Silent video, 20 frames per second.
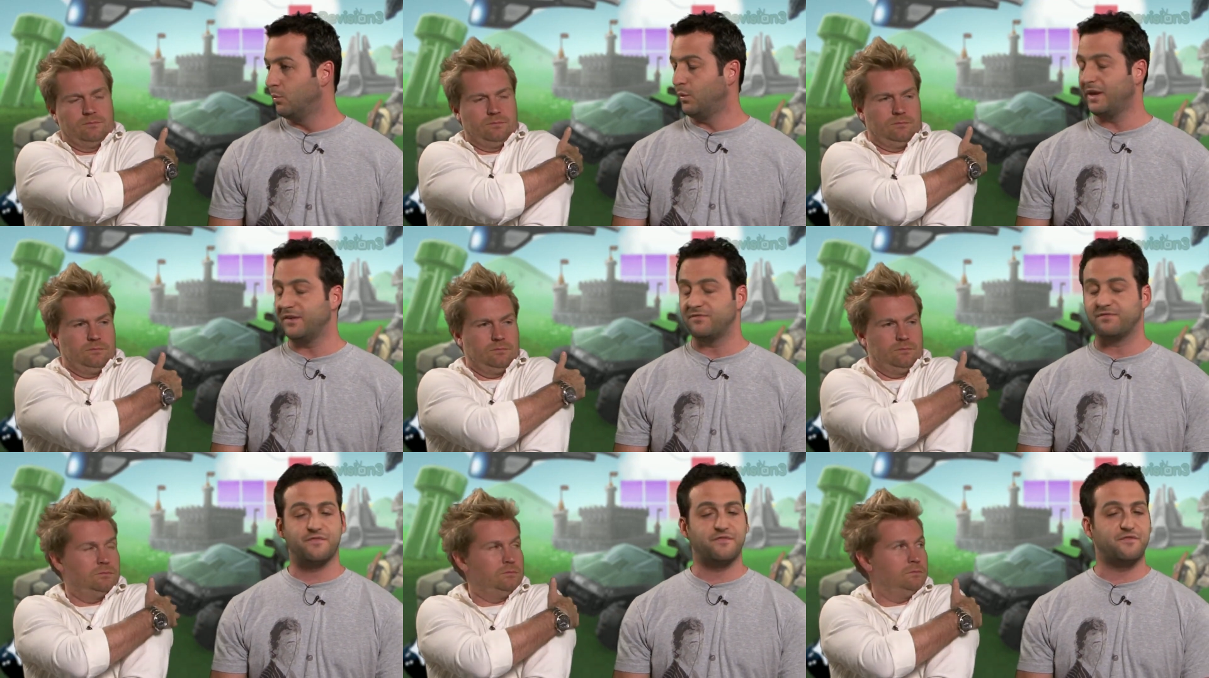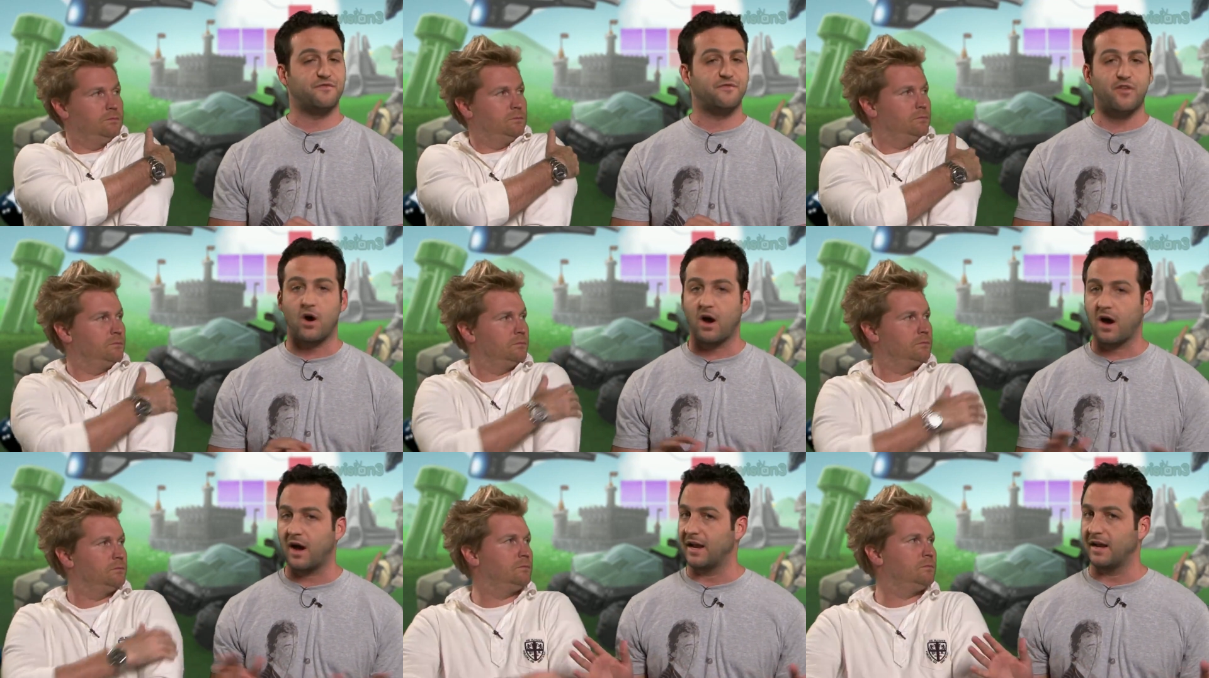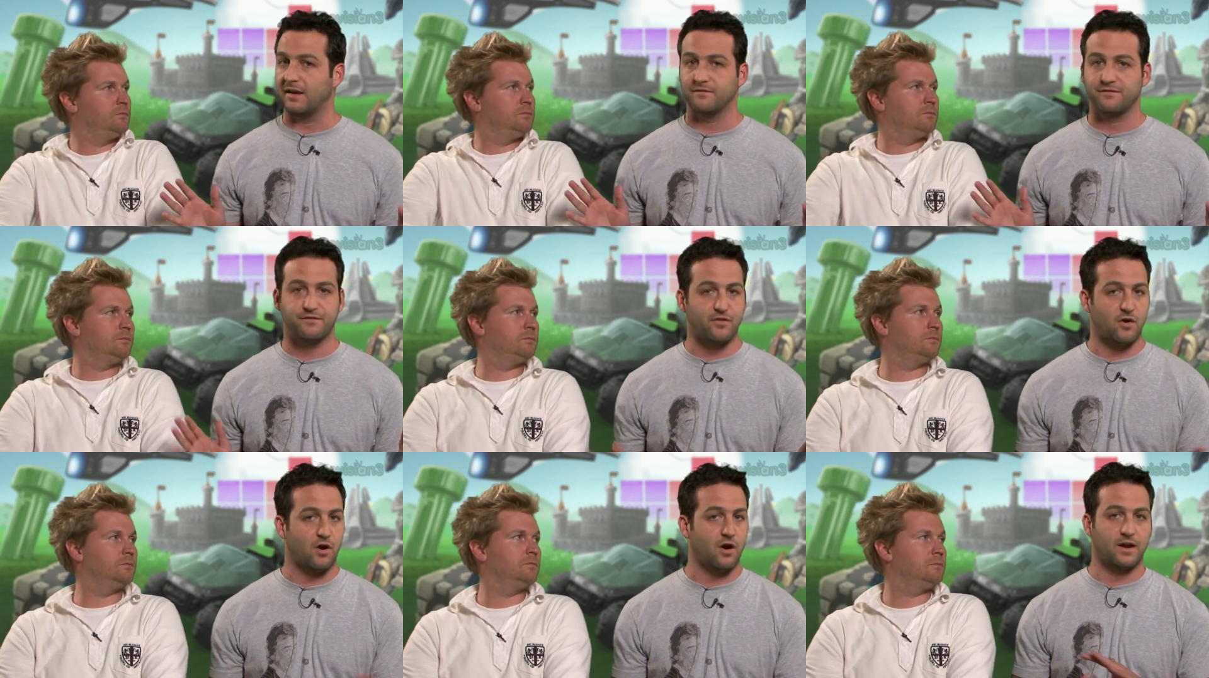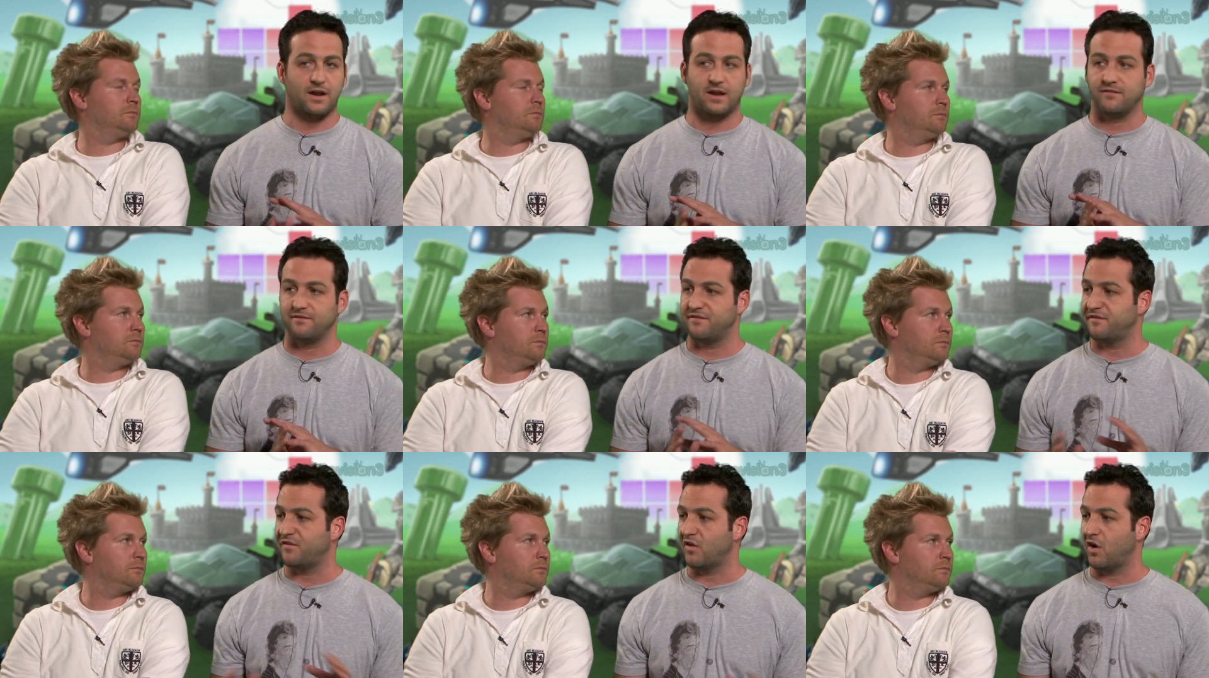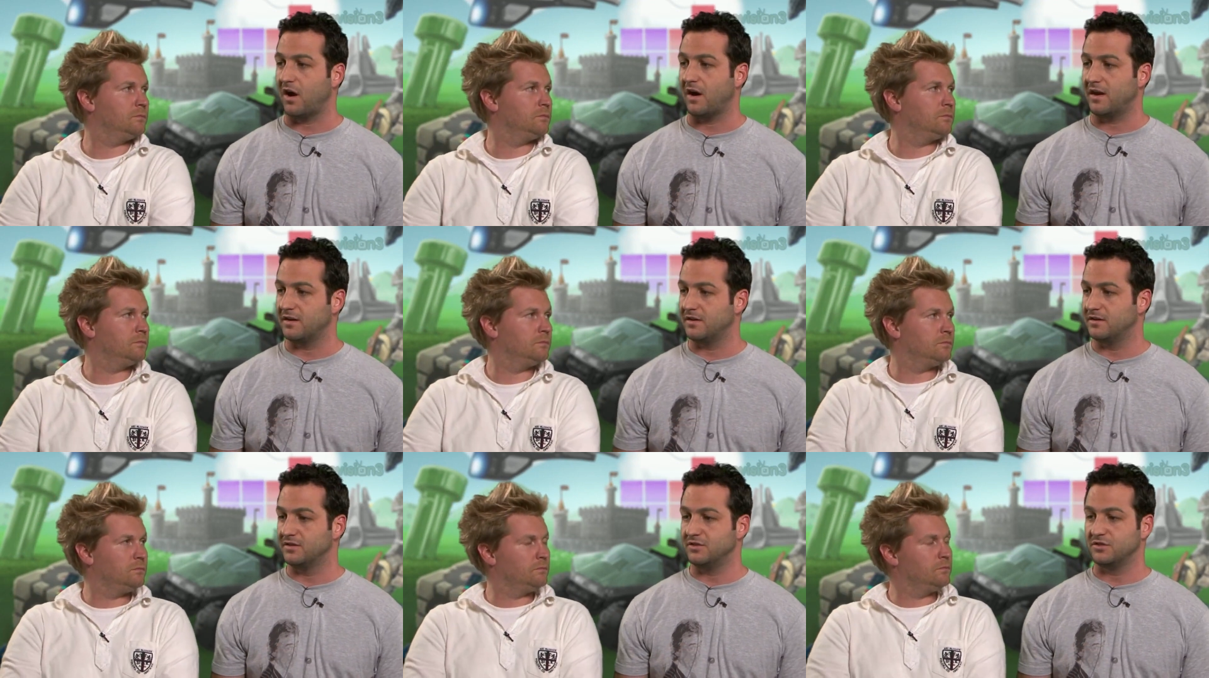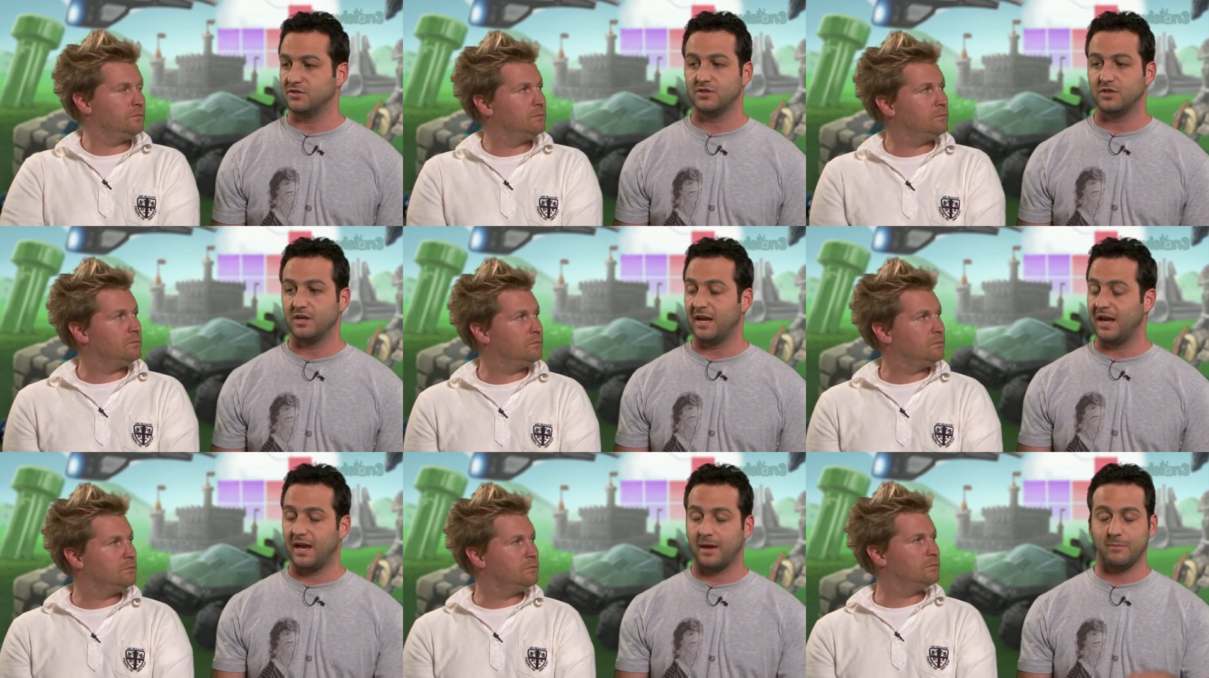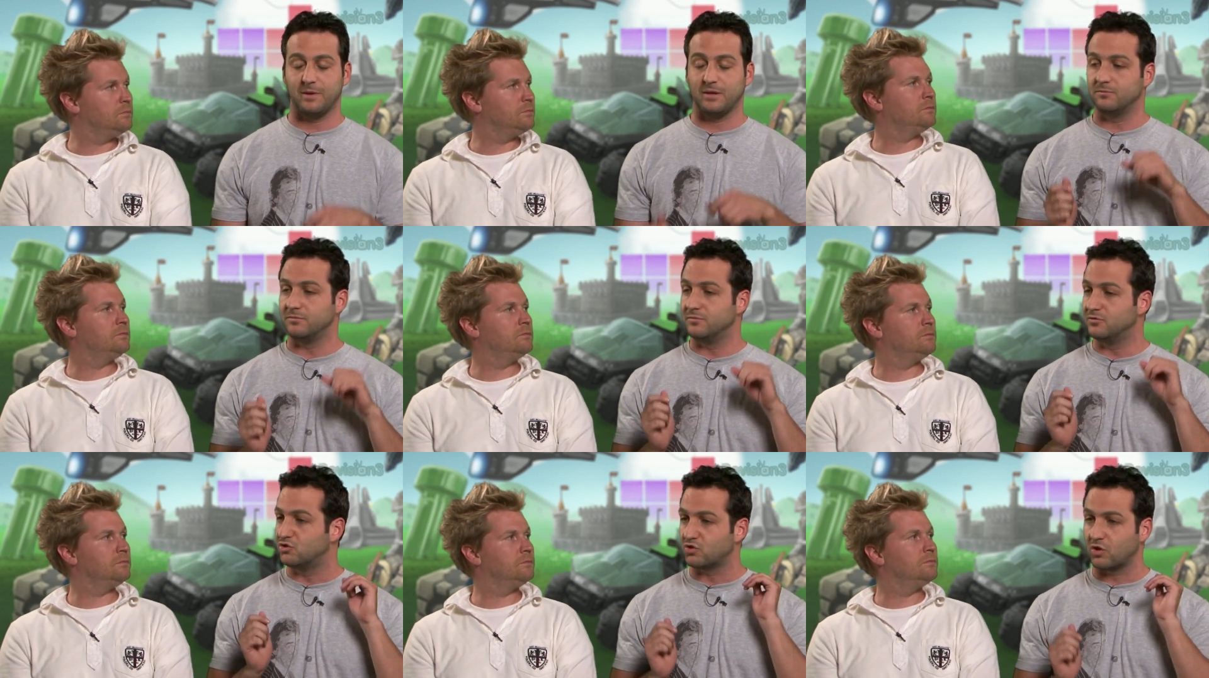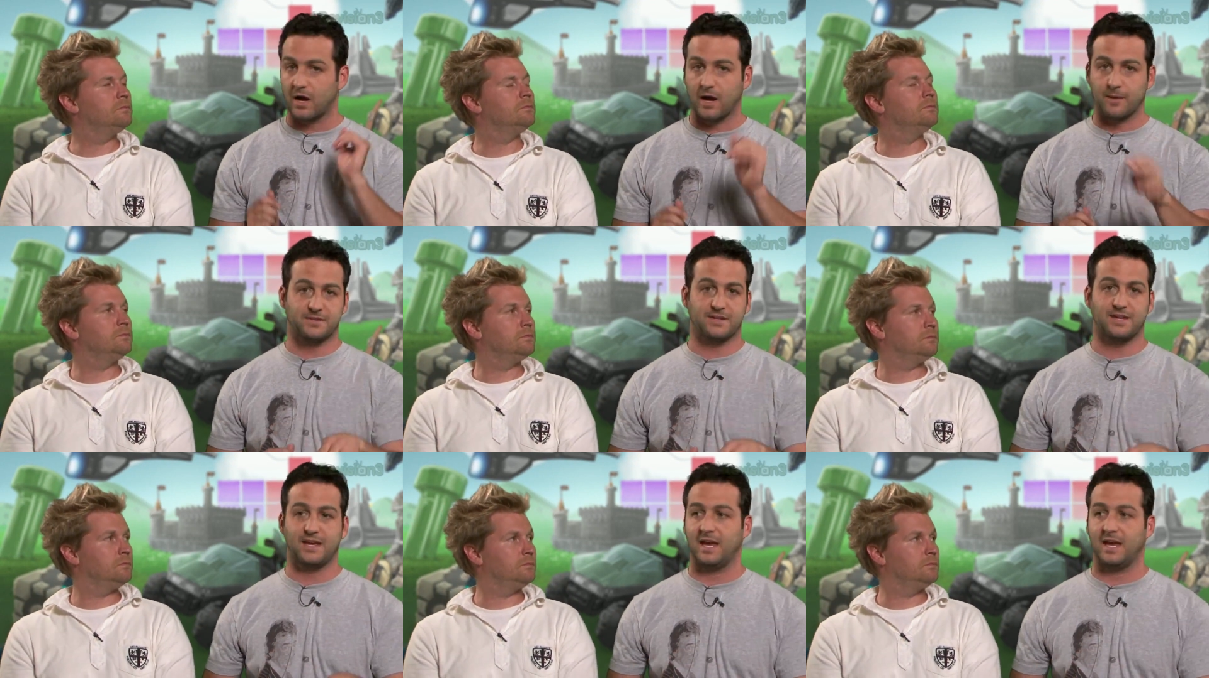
Speaker 1: we fought and fought and fought I mean, dropped